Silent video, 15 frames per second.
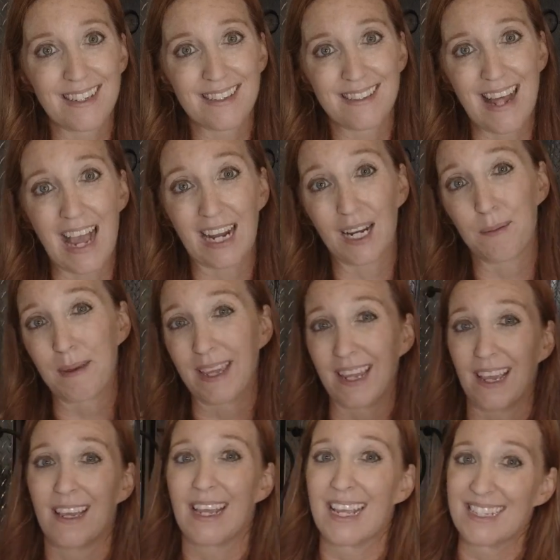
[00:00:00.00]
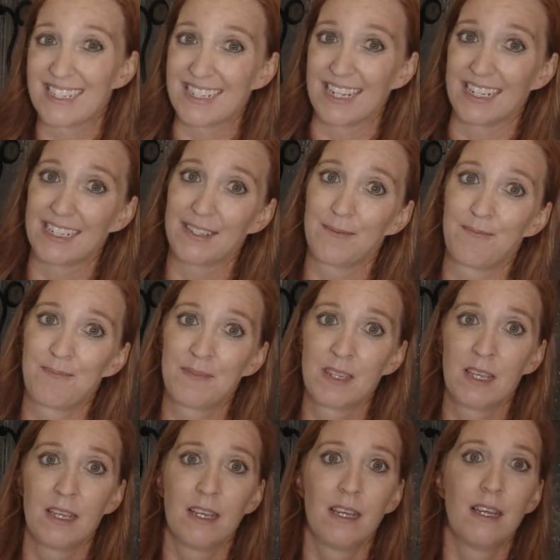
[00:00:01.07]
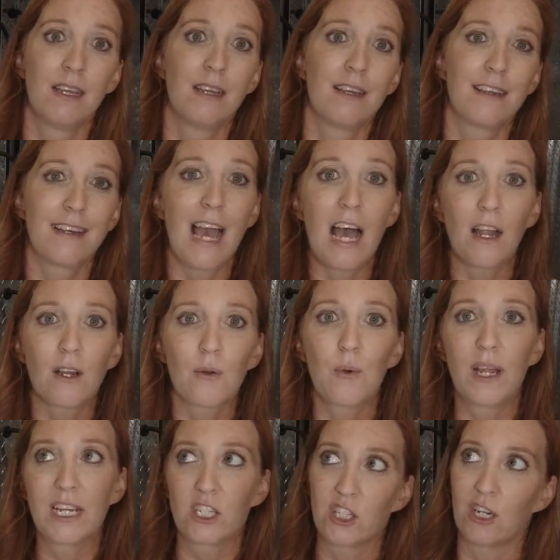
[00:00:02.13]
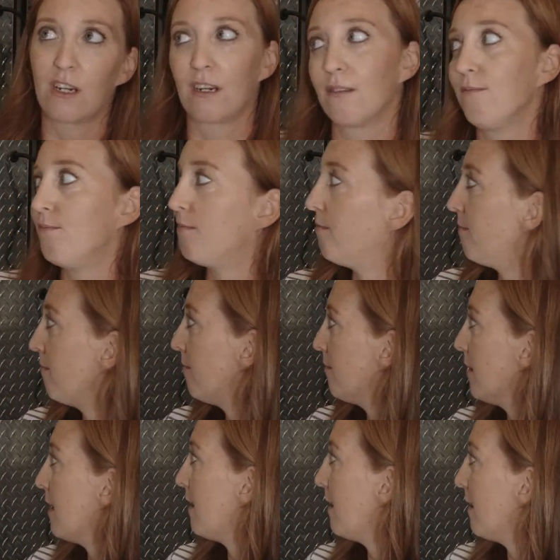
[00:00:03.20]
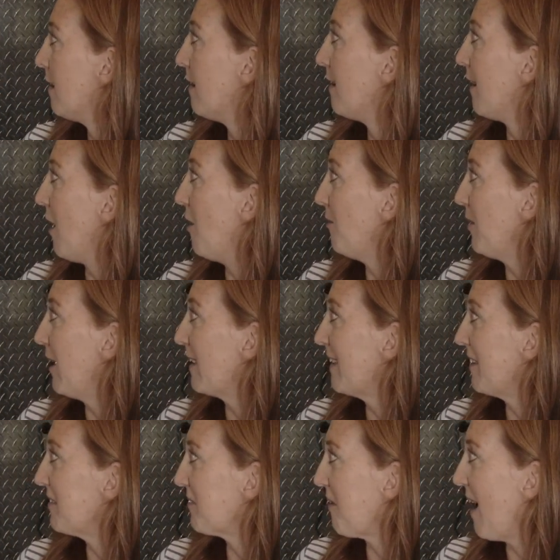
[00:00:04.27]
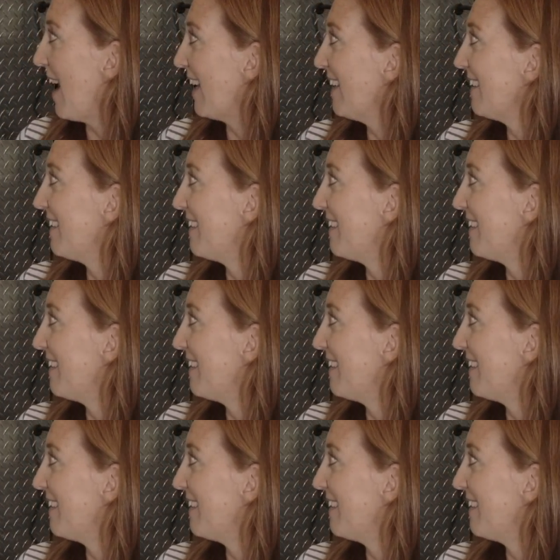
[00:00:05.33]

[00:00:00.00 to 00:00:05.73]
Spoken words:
that it's not going to be instant. Not quite sure. Oh, look, there's Greg.